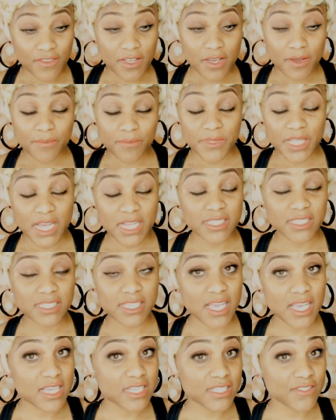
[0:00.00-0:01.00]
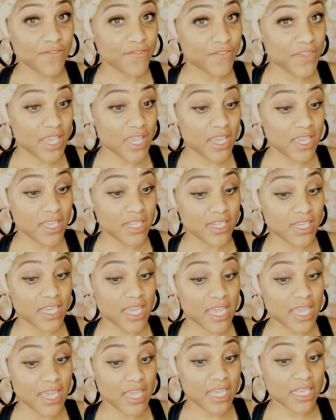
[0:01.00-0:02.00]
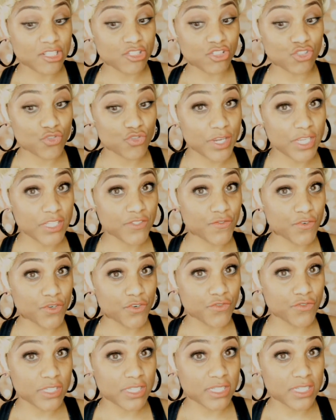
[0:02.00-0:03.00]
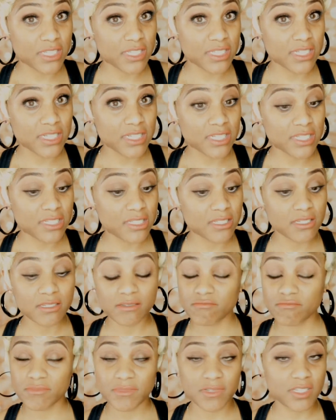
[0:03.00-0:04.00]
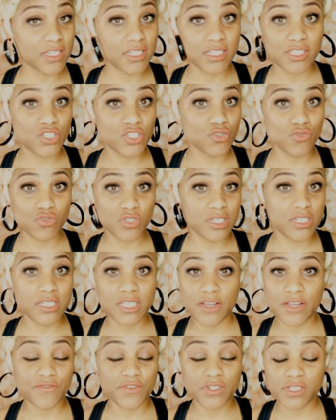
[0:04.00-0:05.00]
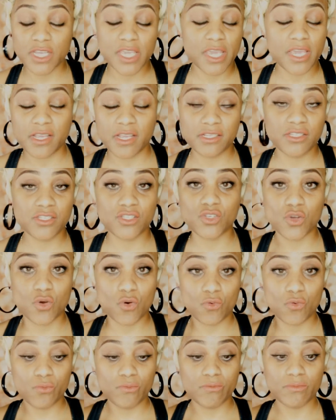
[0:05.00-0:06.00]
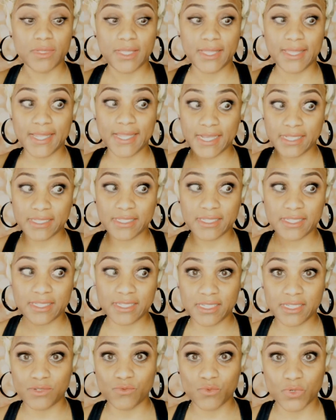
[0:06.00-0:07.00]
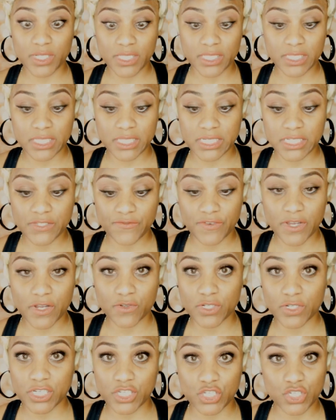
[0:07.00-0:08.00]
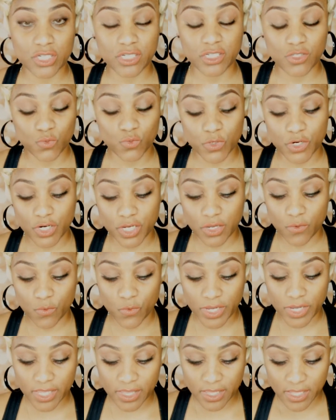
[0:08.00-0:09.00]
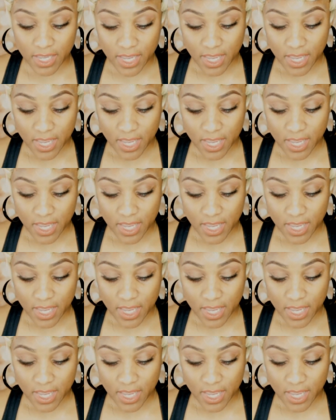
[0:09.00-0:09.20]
of them that says fade and transfer resistant it's usually never the case so let's see what this foundation is working with